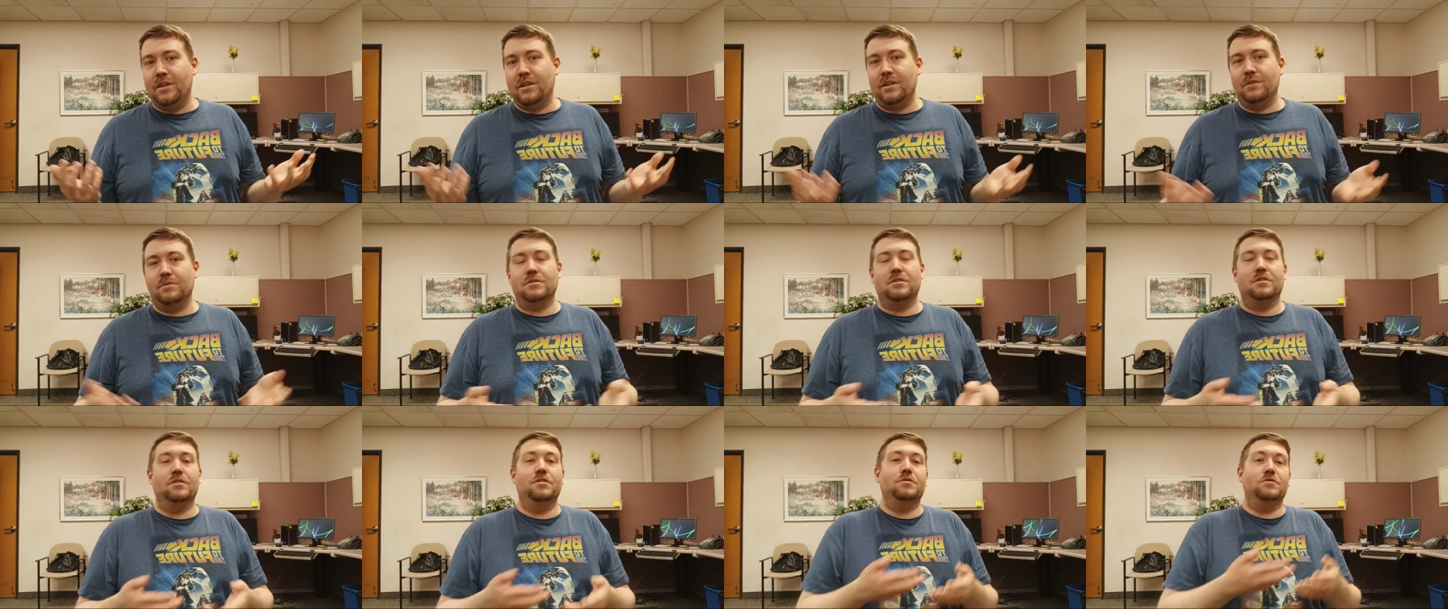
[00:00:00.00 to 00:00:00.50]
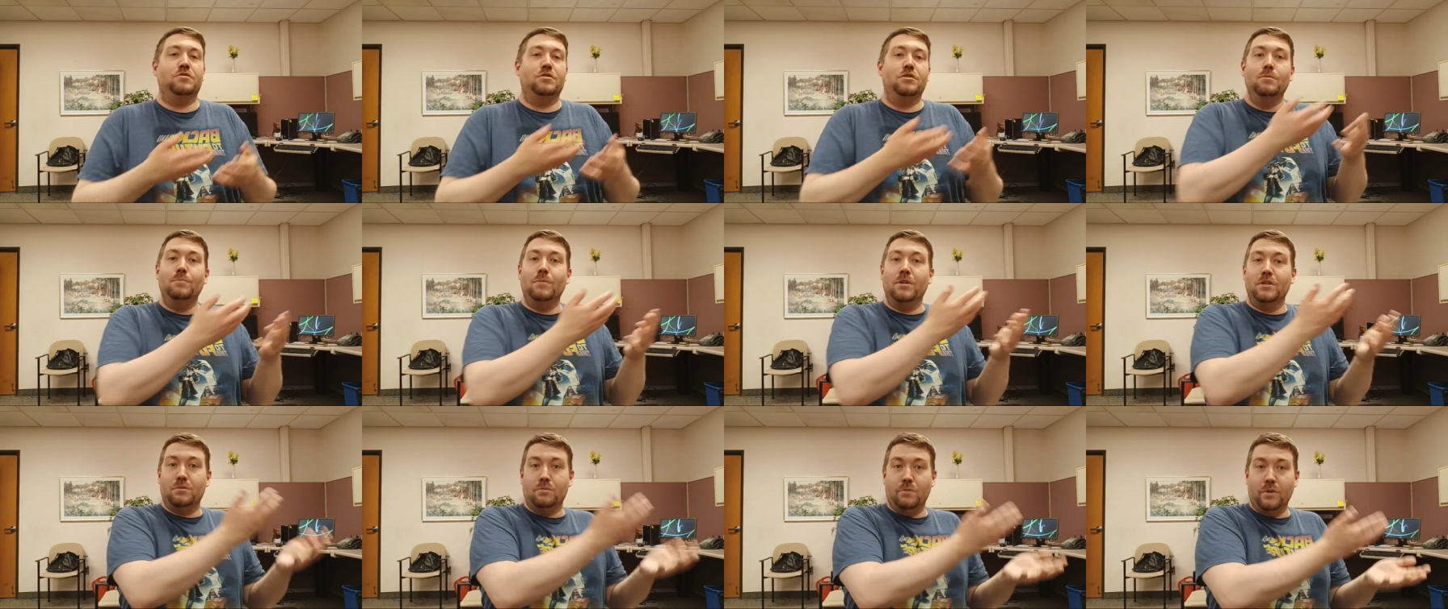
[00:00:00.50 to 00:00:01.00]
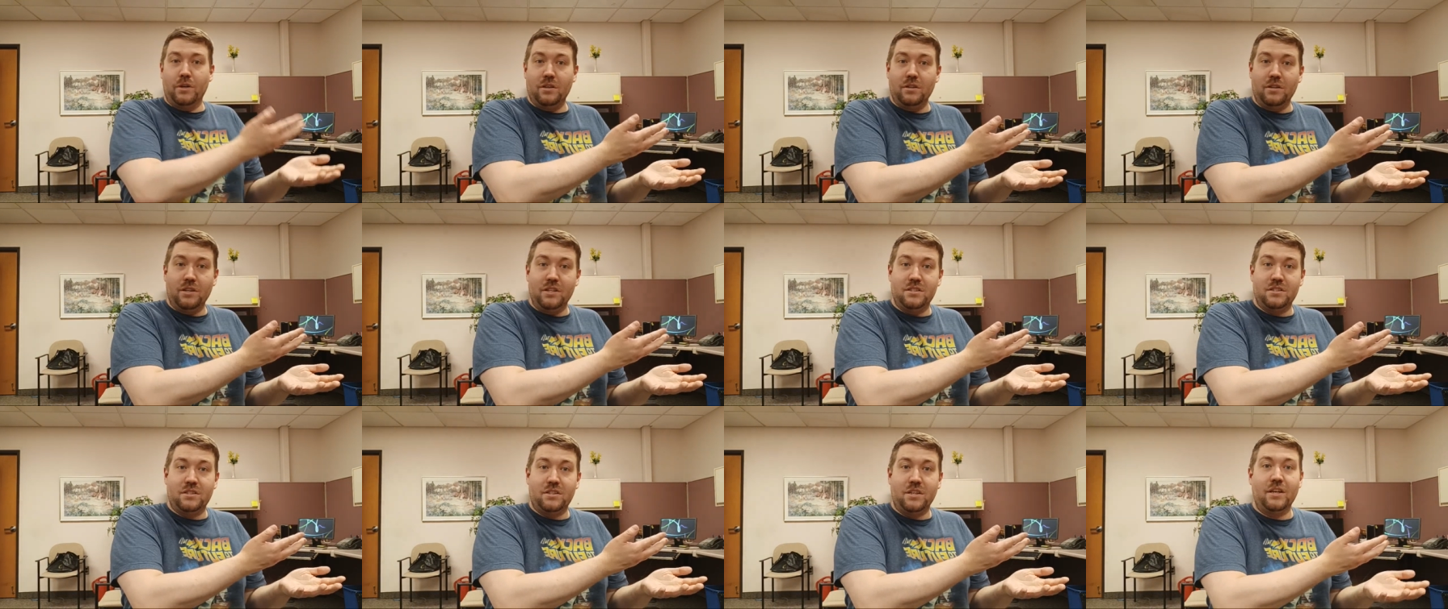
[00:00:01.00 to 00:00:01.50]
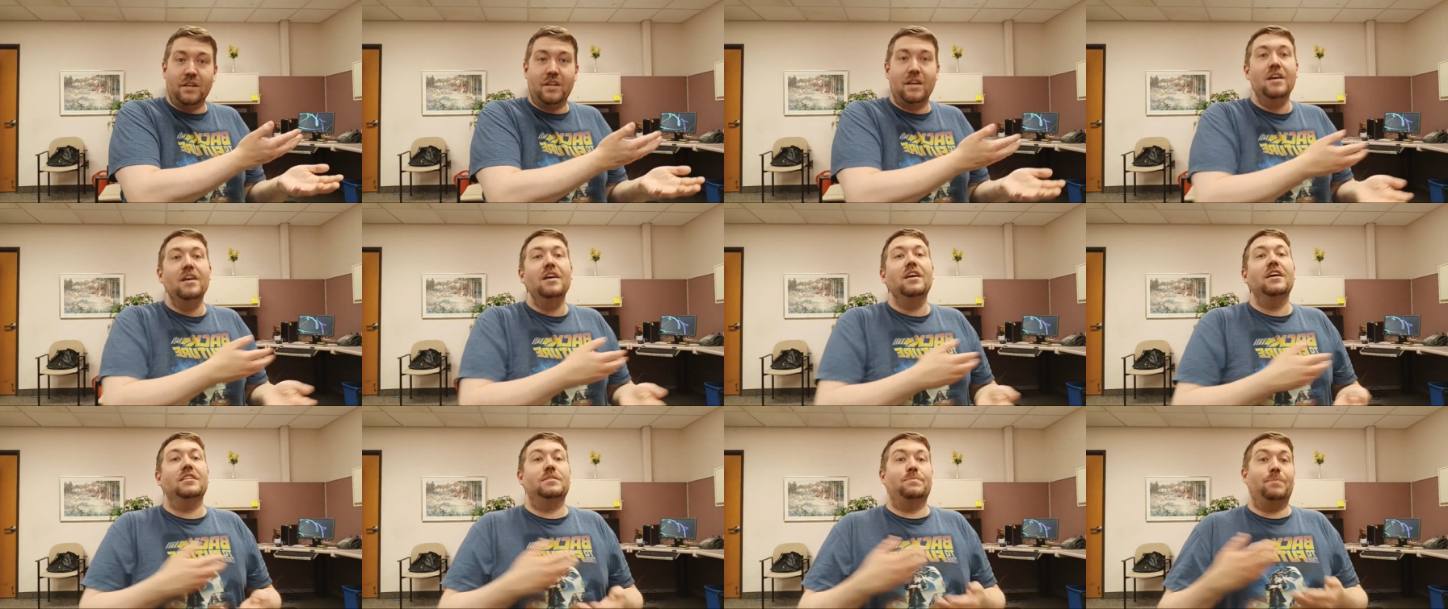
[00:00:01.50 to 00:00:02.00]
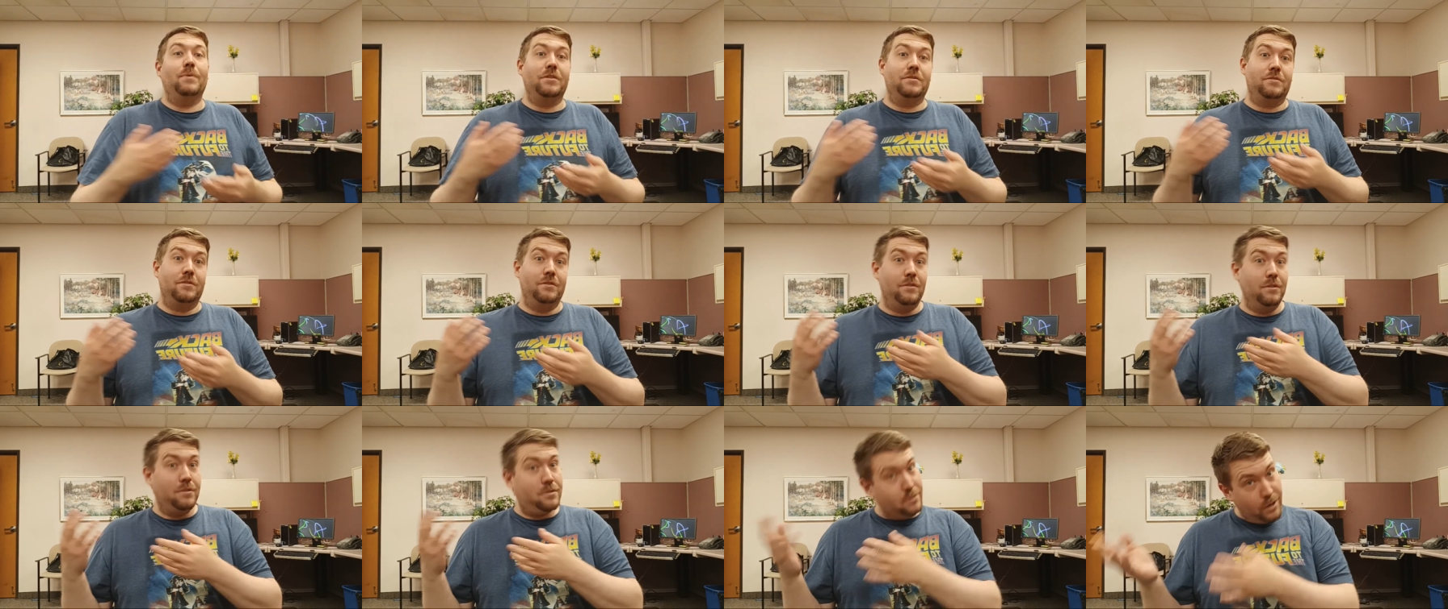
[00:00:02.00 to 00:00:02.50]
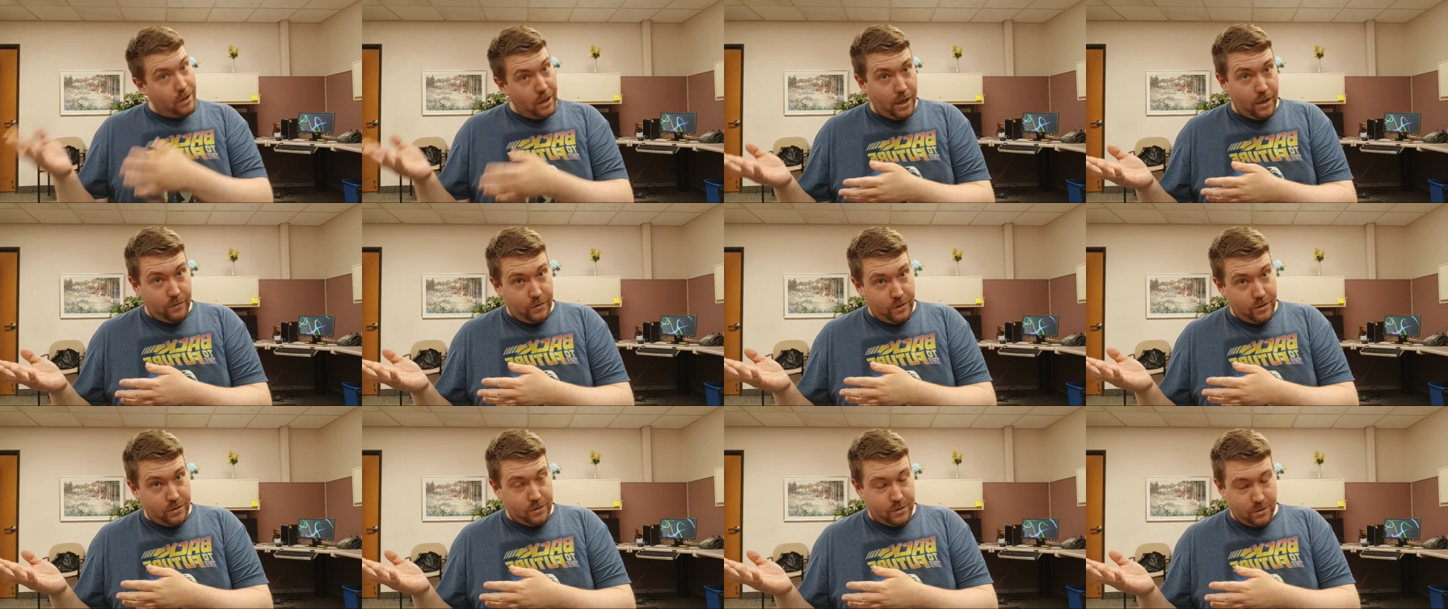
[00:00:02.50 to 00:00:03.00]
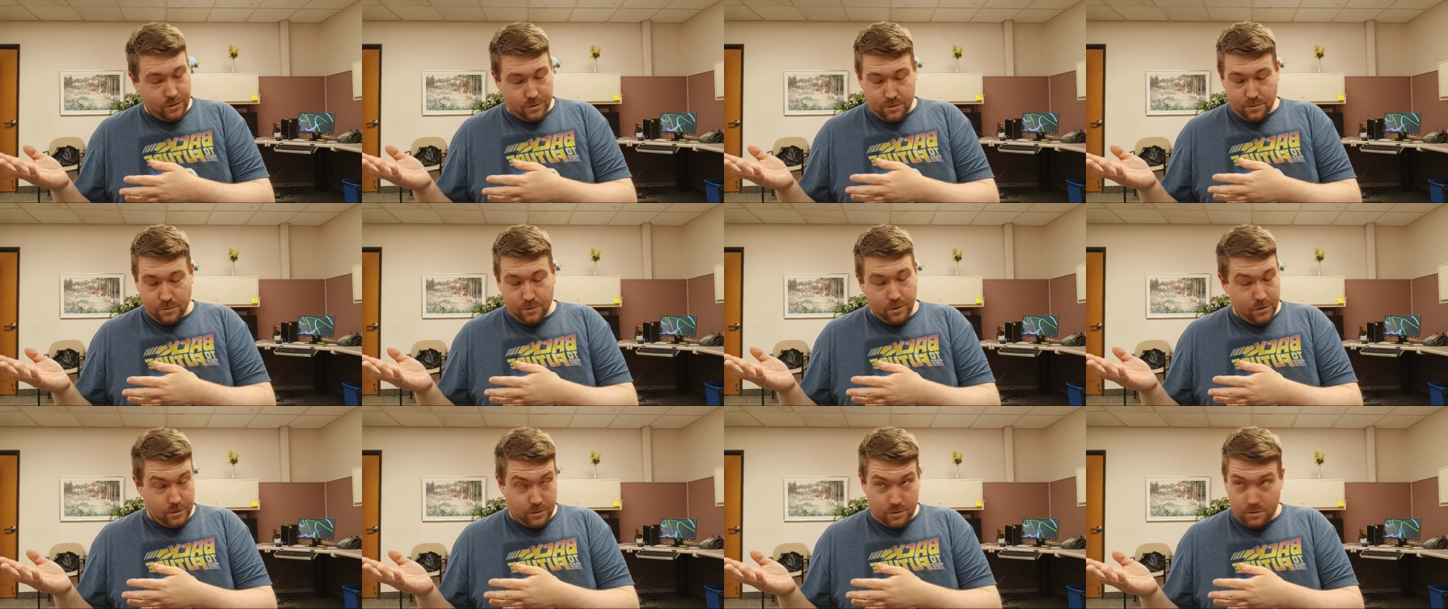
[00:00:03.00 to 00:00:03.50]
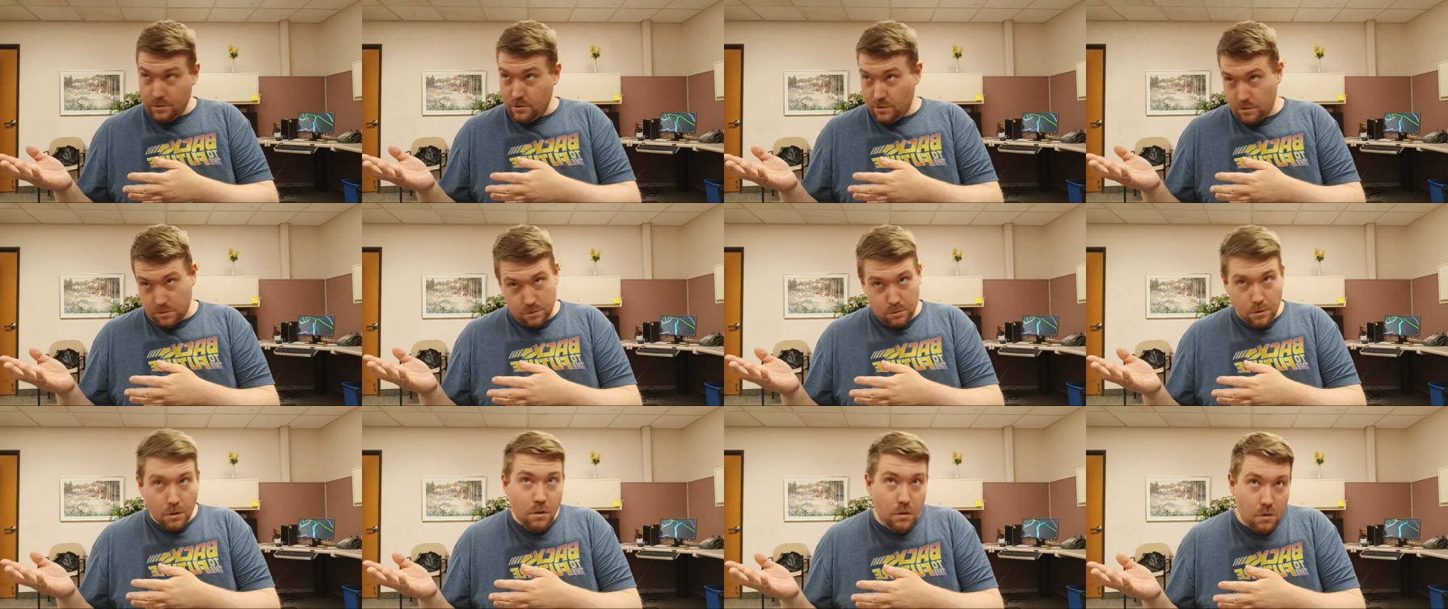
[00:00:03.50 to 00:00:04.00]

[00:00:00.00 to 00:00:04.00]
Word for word: It was a little too much realistic, especially in the driving situation